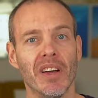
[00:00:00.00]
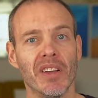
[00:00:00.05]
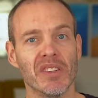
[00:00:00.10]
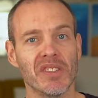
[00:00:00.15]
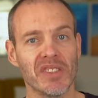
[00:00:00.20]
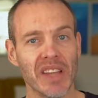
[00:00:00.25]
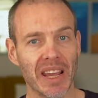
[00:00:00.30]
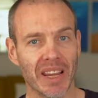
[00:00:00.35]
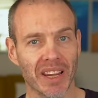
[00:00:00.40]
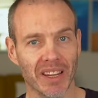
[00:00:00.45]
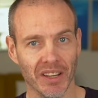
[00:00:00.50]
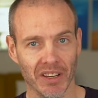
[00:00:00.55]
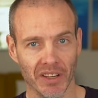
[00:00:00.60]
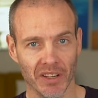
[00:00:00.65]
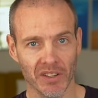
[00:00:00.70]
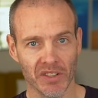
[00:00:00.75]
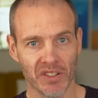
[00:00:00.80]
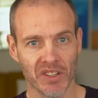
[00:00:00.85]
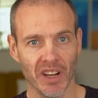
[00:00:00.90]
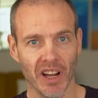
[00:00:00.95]
Second
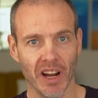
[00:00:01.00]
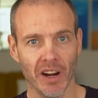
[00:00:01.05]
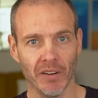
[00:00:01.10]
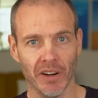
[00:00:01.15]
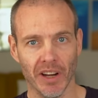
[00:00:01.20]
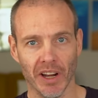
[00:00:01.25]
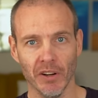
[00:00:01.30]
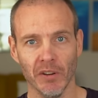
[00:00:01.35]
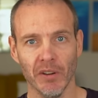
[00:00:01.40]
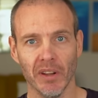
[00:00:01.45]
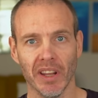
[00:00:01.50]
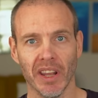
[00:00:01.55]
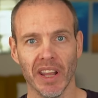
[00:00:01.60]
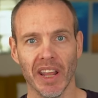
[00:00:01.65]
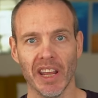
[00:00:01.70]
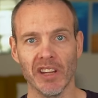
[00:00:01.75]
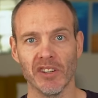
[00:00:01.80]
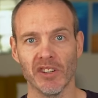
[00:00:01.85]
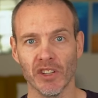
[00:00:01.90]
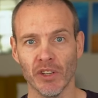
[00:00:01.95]
scenario
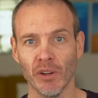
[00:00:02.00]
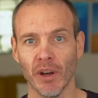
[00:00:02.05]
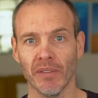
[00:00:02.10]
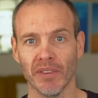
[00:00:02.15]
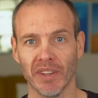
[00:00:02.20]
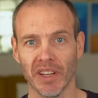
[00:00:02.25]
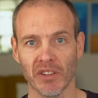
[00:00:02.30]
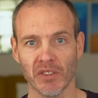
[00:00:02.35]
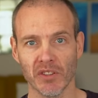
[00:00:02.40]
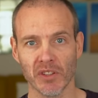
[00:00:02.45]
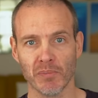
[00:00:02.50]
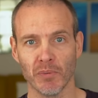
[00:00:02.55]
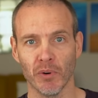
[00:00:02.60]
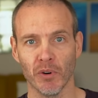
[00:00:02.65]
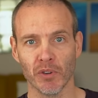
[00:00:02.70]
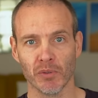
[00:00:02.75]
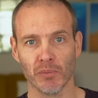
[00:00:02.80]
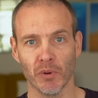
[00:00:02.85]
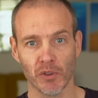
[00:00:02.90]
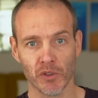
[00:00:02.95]
is you do have a decent
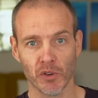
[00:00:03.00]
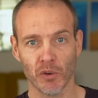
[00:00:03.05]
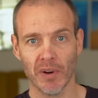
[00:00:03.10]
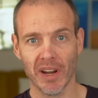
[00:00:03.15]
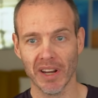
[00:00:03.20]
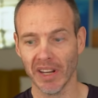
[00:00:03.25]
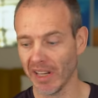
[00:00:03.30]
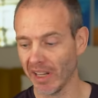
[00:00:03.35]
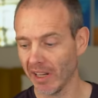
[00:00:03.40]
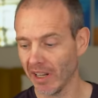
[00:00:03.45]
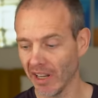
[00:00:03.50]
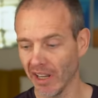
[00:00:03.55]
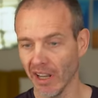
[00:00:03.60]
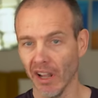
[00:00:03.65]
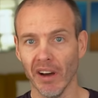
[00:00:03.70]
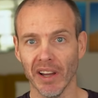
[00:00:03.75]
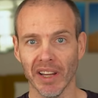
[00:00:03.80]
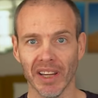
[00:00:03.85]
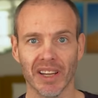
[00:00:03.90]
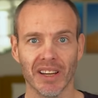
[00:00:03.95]
sports watch already,
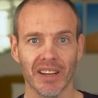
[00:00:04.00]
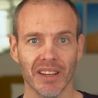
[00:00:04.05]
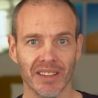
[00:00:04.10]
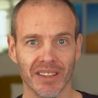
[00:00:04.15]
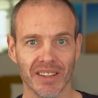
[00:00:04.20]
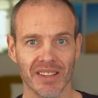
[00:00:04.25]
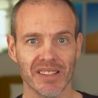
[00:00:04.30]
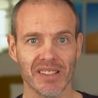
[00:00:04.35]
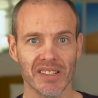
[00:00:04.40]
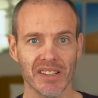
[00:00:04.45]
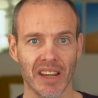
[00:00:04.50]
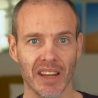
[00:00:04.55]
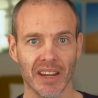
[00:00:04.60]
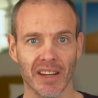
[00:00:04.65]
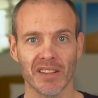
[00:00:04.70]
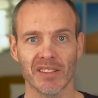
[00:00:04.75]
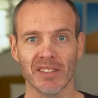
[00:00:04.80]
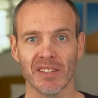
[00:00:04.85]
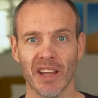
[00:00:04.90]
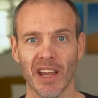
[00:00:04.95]
like the
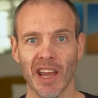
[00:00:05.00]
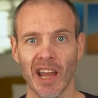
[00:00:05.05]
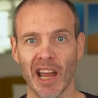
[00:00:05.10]
6,